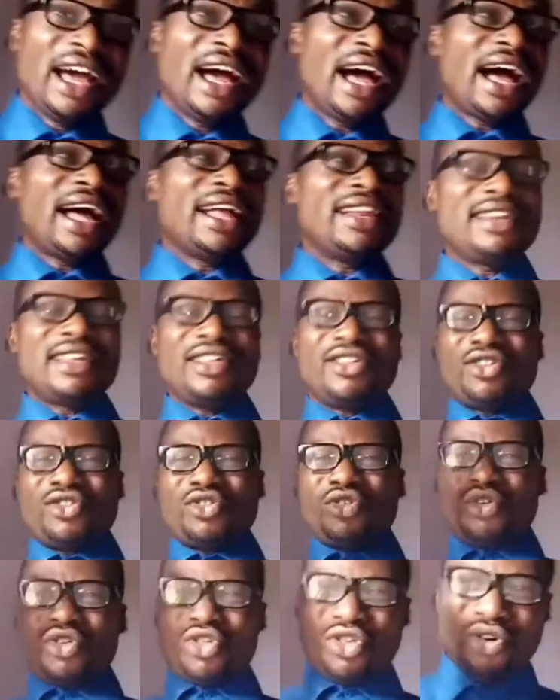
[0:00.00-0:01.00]
and
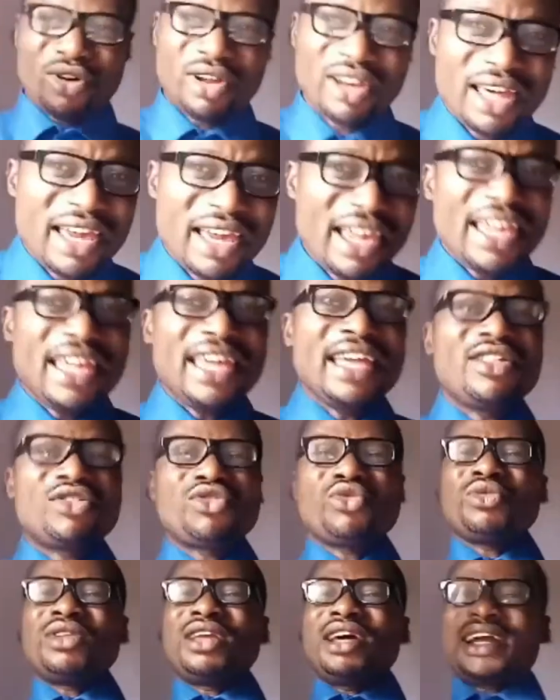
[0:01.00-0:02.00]
destruction
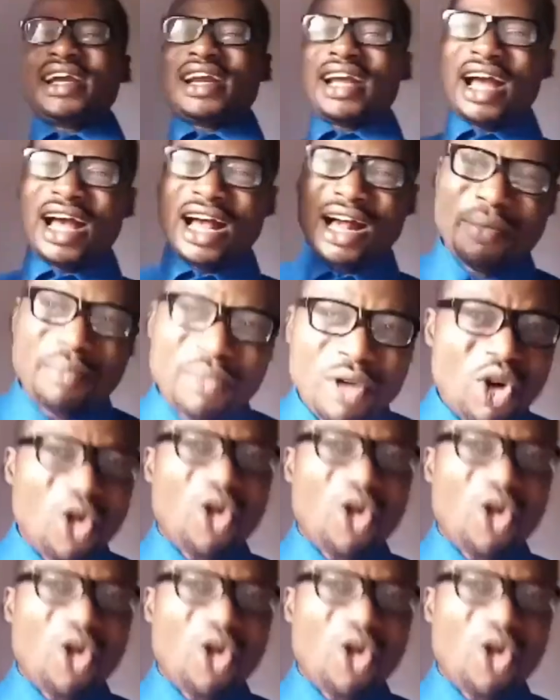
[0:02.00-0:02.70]
into the camp